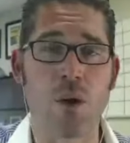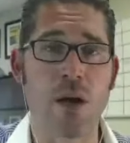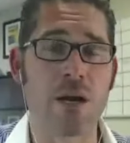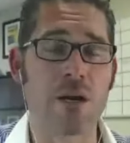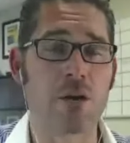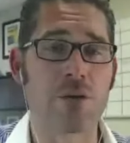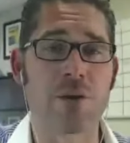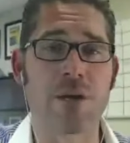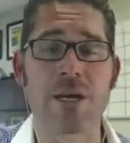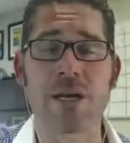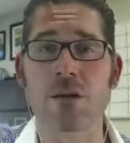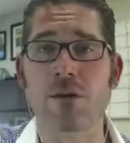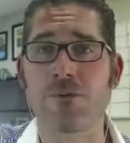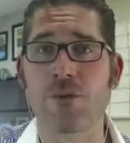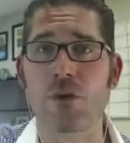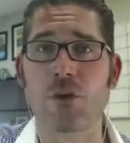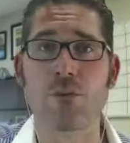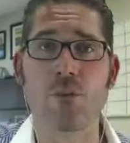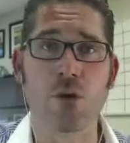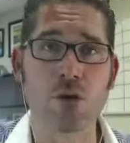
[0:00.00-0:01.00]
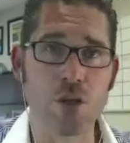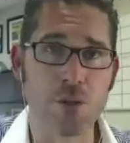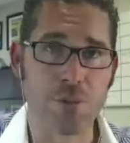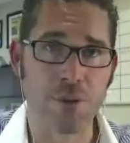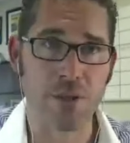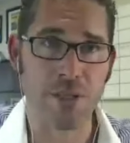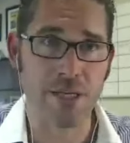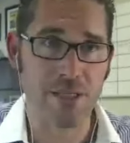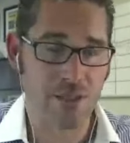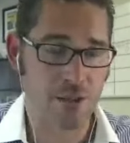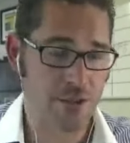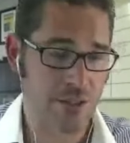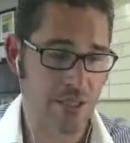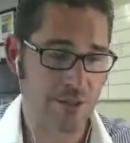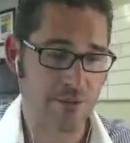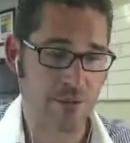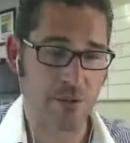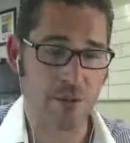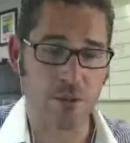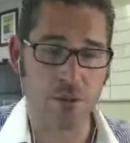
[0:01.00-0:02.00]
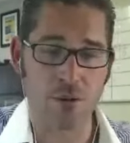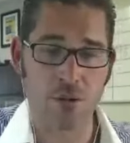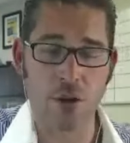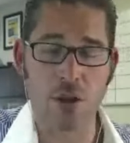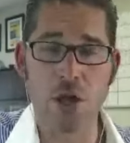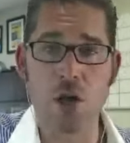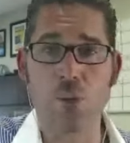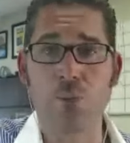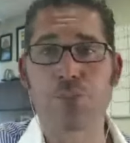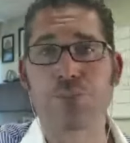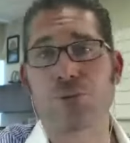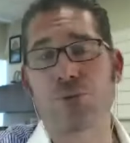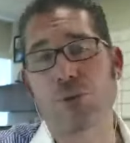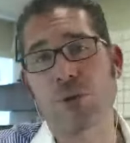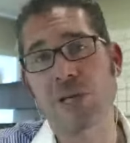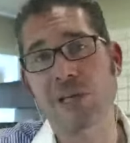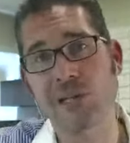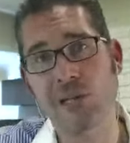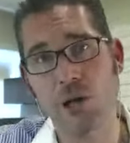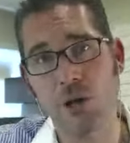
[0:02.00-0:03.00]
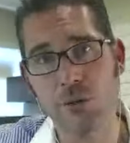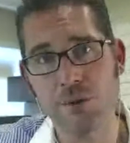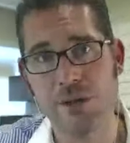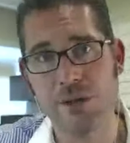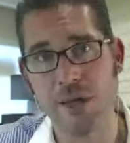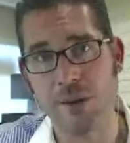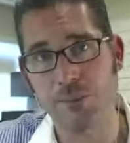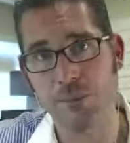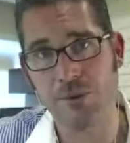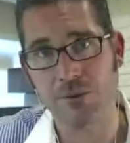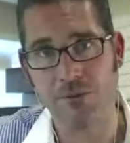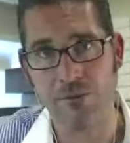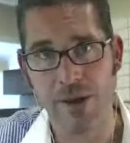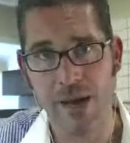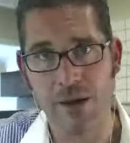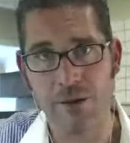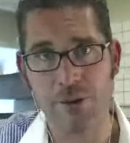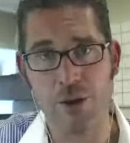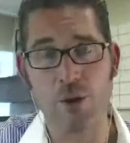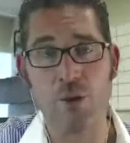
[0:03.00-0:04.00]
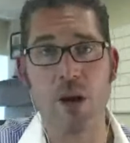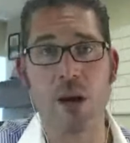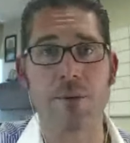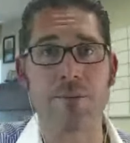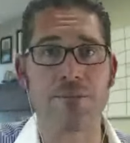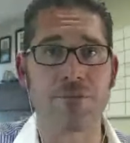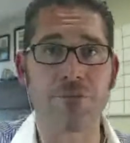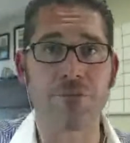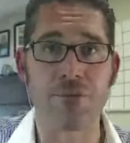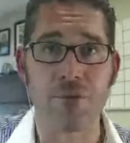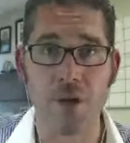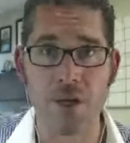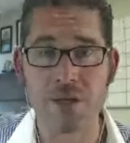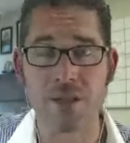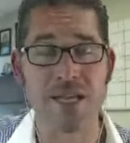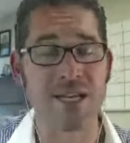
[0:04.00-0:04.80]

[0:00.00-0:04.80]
Why aren't they interviewing multiple agents? You have to lo preload them with value up front.